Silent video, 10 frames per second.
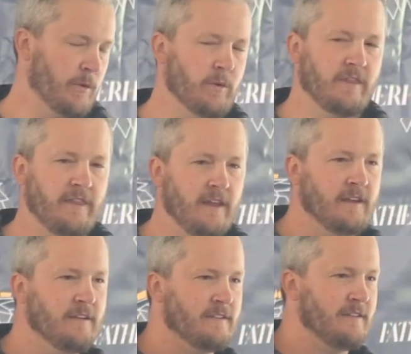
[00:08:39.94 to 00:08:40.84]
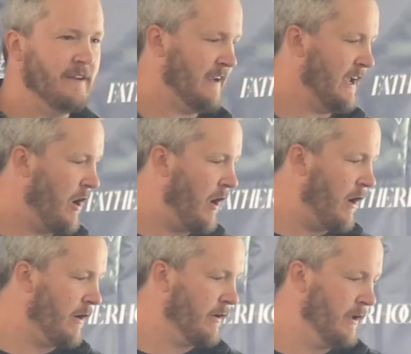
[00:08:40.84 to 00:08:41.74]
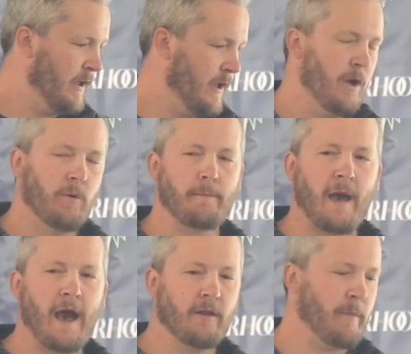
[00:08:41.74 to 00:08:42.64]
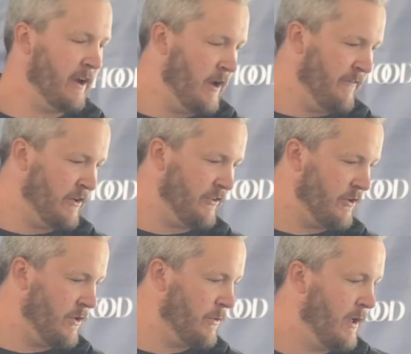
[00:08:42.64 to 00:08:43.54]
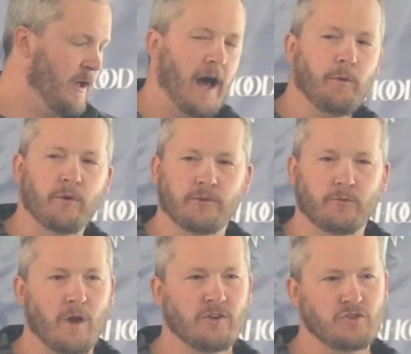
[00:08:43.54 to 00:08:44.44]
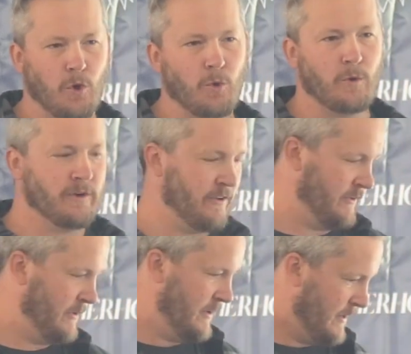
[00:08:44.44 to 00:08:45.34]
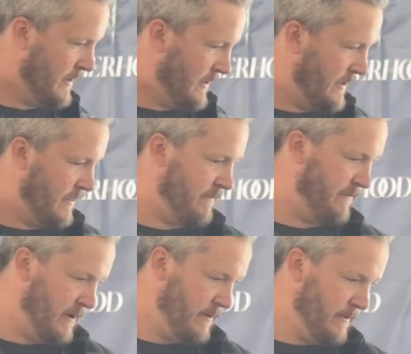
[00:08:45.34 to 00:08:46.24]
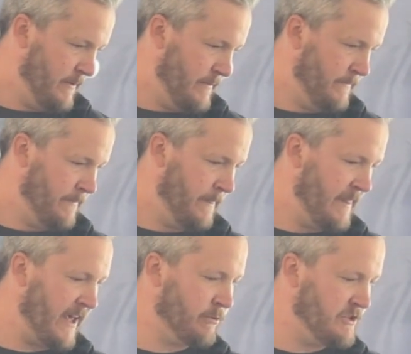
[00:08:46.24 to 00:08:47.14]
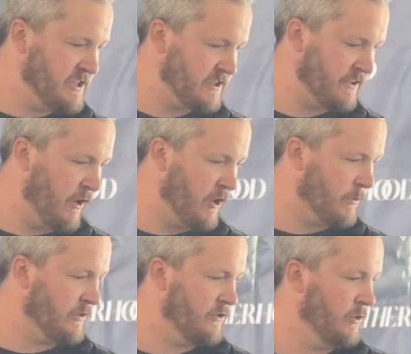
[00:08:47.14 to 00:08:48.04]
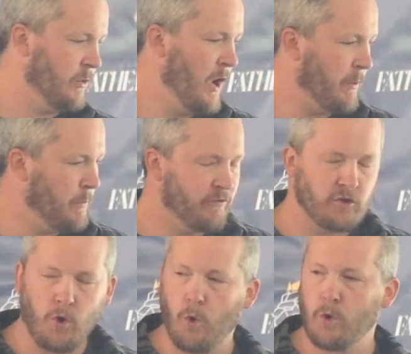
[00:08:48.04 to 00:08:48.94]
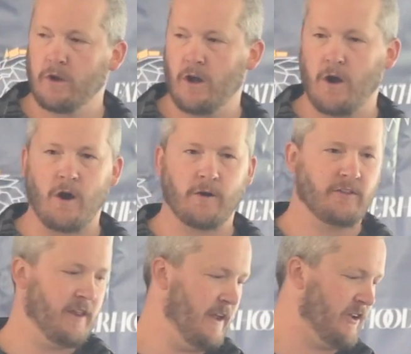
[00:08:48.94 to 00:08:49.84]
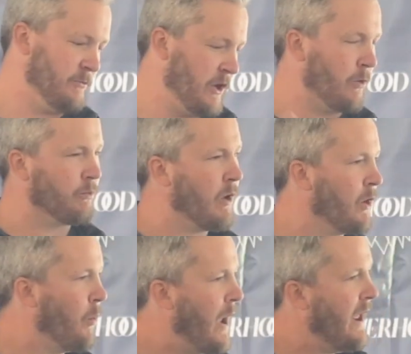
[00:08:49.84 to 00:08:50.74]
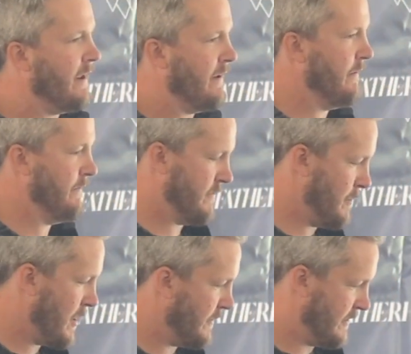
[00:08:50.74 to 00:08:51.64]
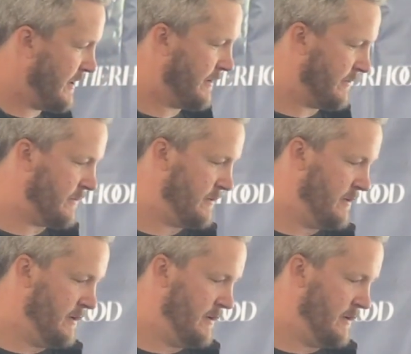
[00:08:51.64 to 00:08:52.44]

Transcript: that when things get hard, when I'm out of my comfort zone, I want to run towards the fear. That's what Jesus followers do. We move toward hard things, we don't run away from hard things.